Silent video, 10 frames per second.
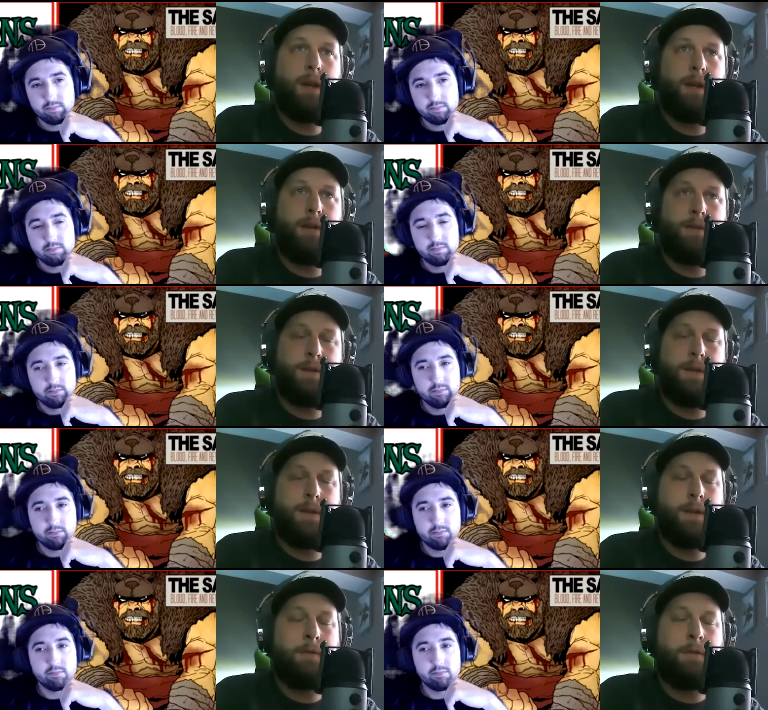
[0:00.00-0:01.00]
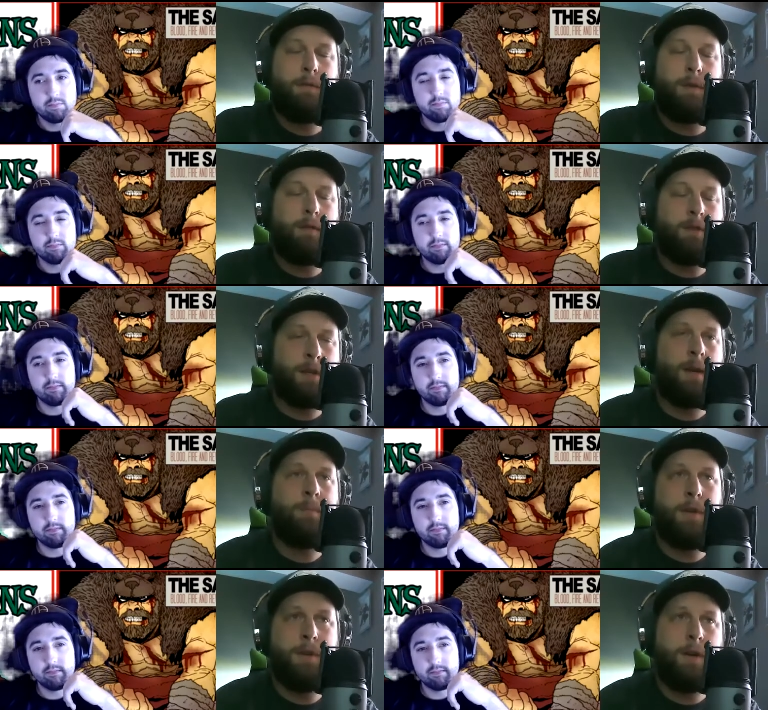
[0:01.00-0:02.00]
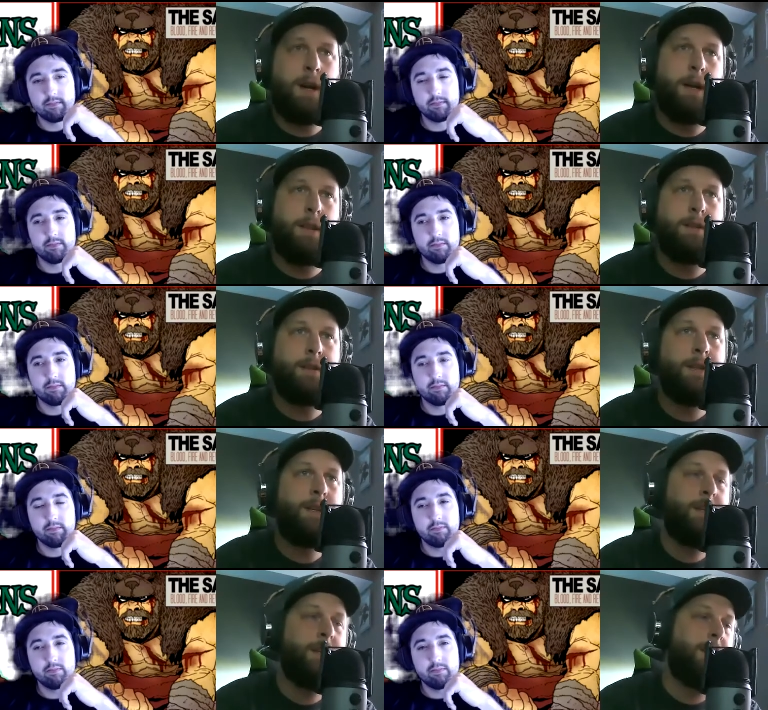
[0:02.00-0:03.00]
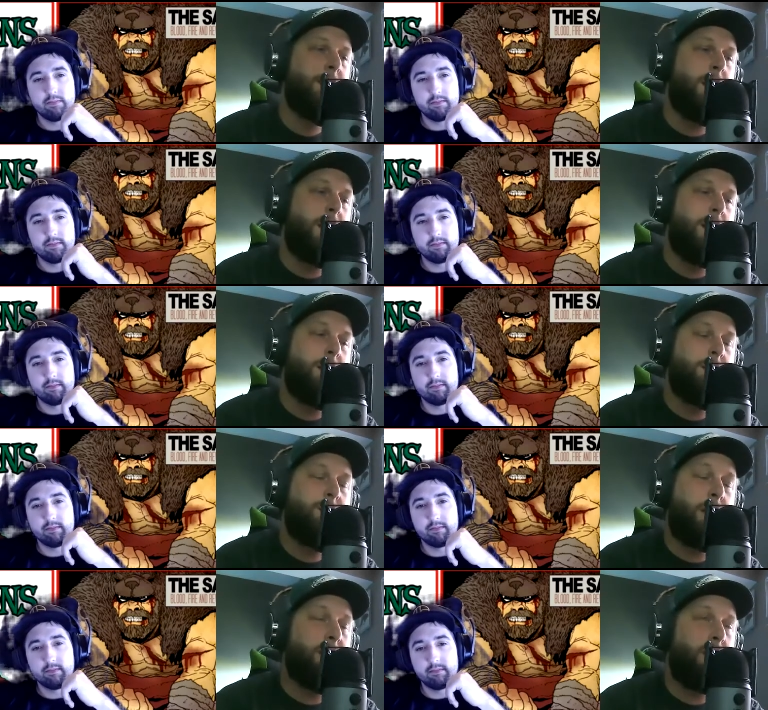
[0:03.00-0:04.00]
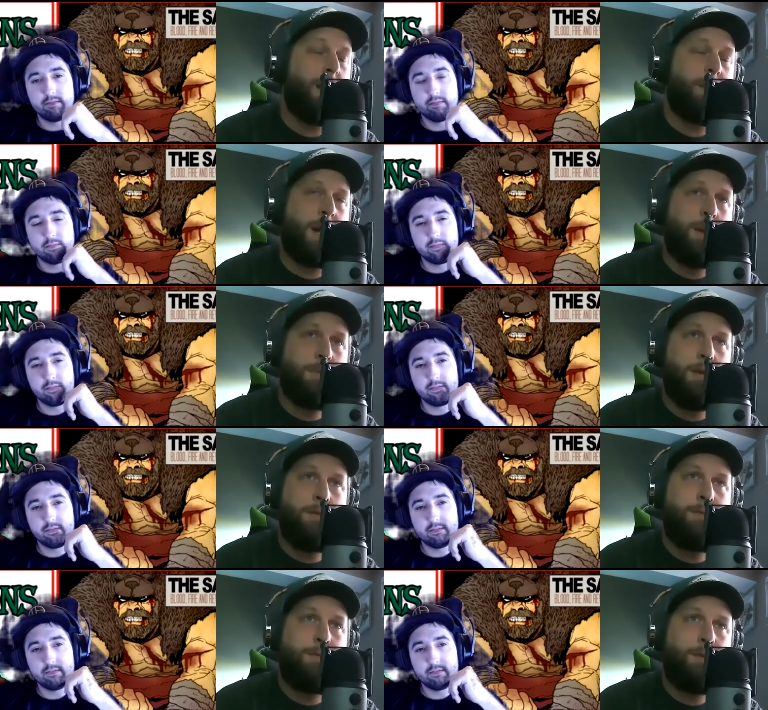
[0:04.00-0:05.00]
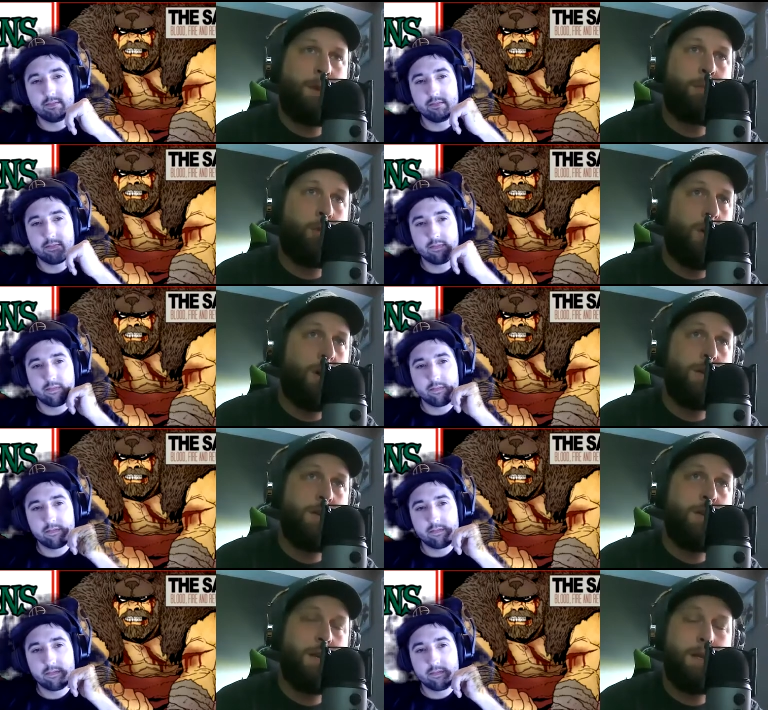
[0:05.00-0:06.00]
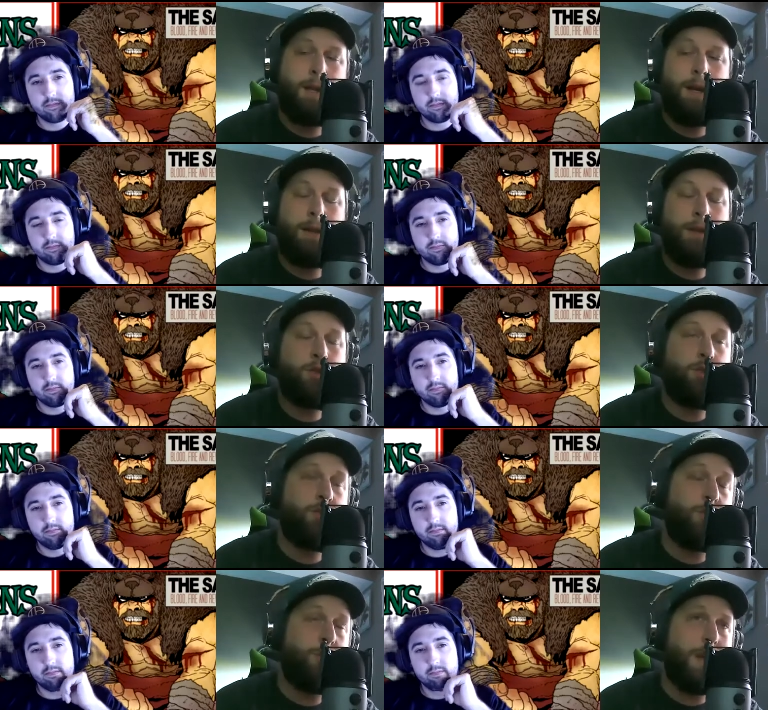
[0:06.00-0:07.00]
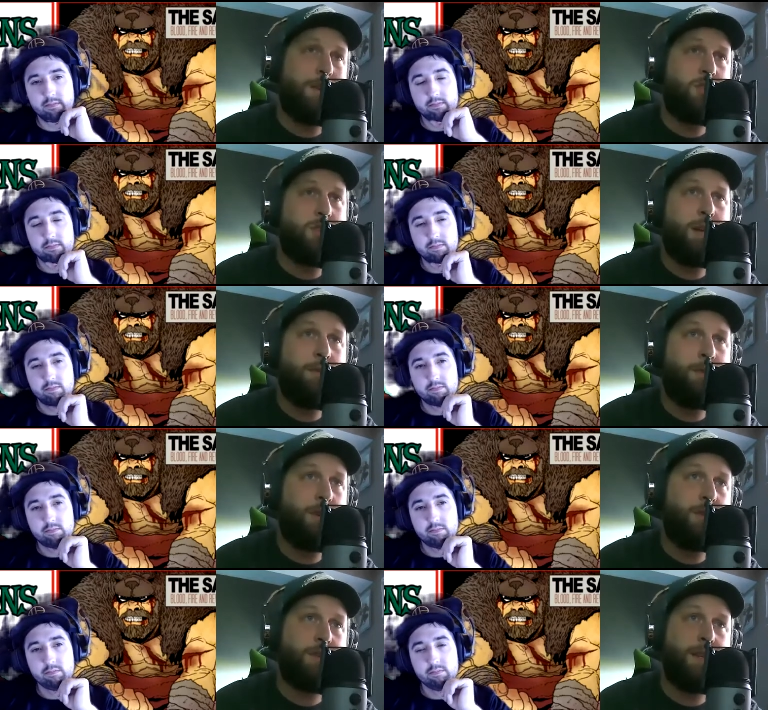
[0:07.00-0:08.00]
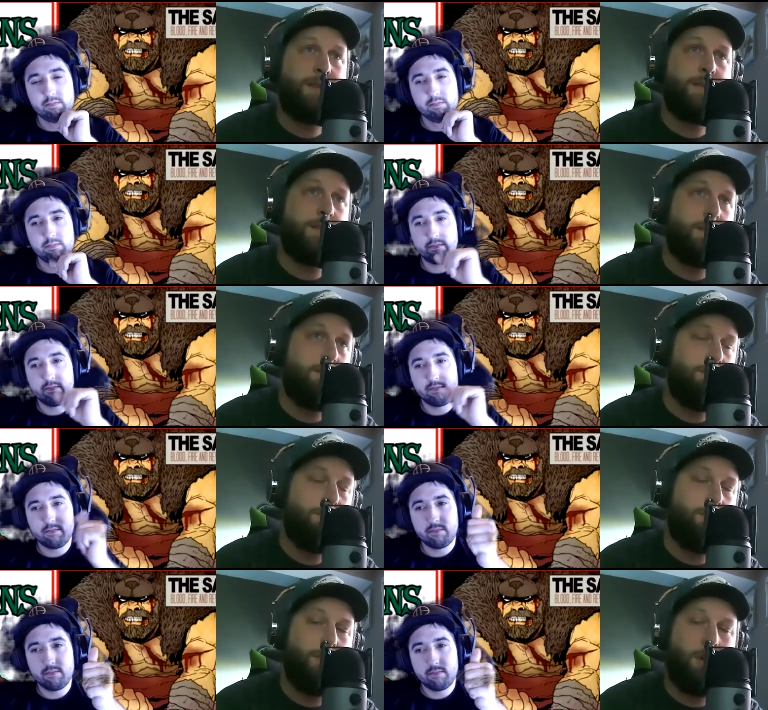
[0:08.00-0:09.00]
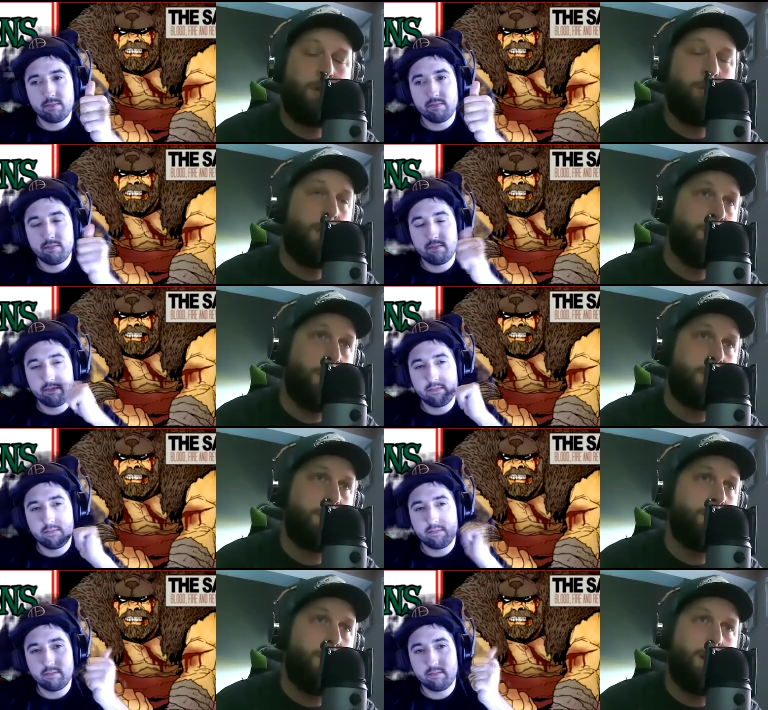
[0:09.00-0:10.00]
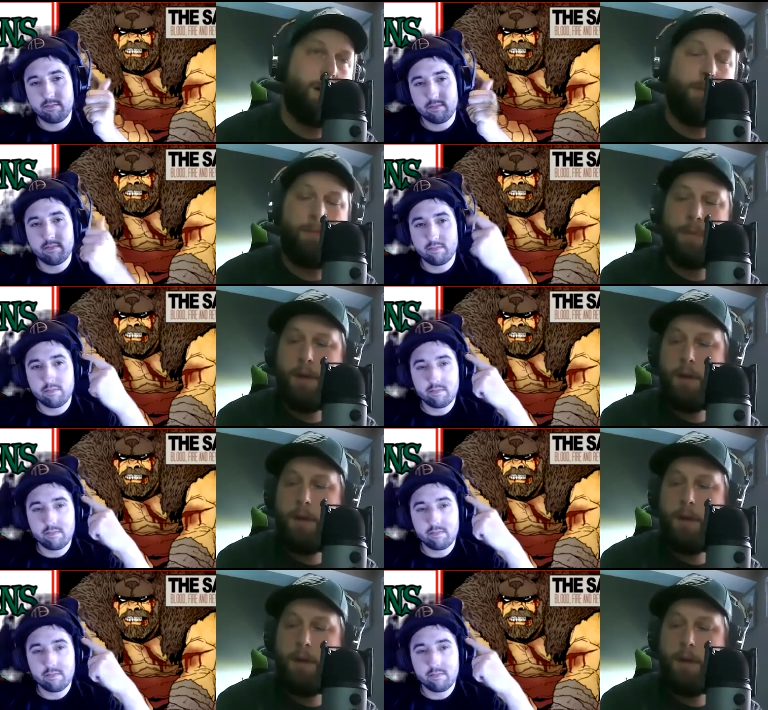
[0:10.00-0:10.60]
Speaker 1: And definitely, if you haven't checked out Billionaire Island, uh, try to grab a copy of number one, and then issue two will be out July first. It's a great book. Um,